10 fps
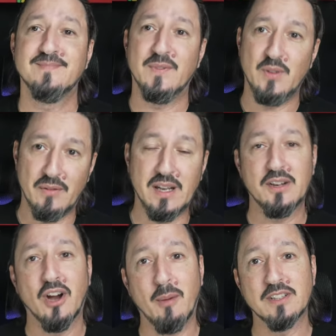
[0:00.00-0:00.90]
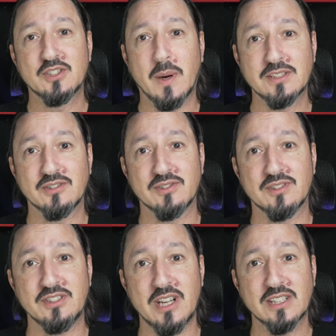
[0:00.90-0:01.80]
If you have any comments, questions, or
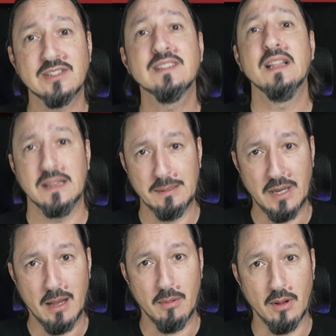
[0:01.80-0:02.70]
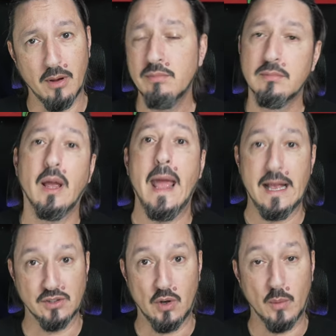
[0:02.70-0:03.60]
suggestions, leave them down below.
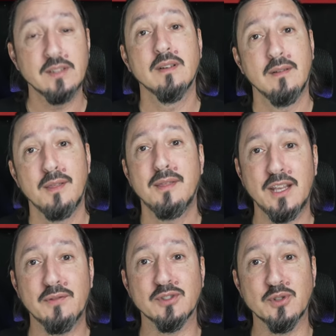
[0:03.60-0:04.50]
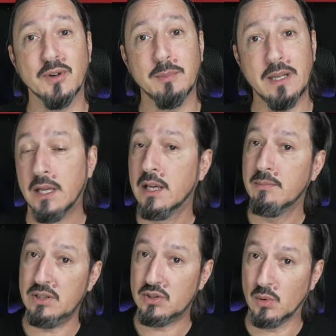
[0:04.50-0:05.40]
As always, thank you for joining me.
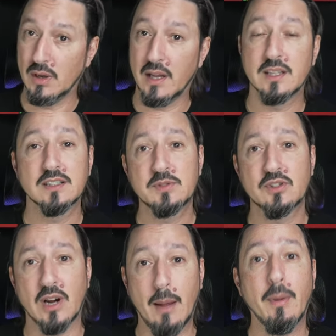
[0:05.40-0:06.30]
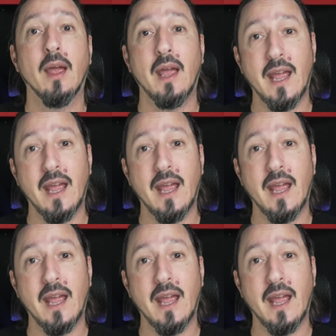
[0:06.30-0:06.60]
Be sure to like and subscribe.